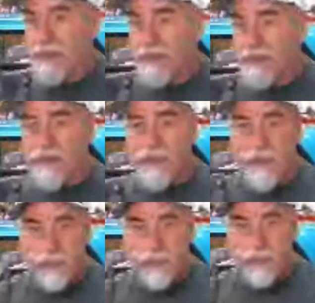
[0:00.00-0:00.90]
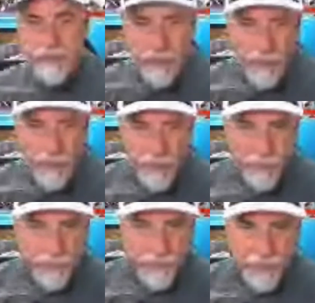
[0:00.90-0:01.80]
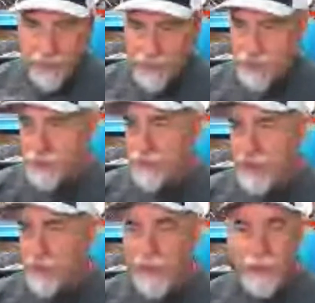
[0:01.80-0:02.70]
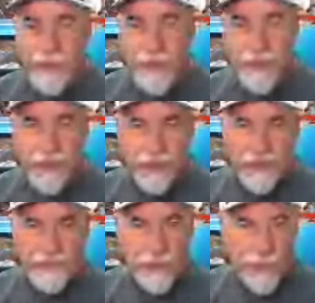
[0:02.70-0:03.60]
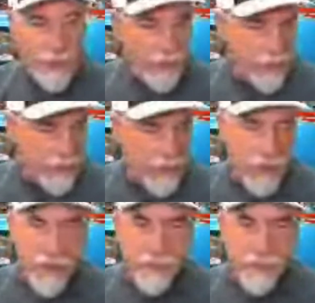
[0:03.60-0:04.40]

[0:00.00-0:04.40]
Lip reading: This is your pedal pump for your windshield washers.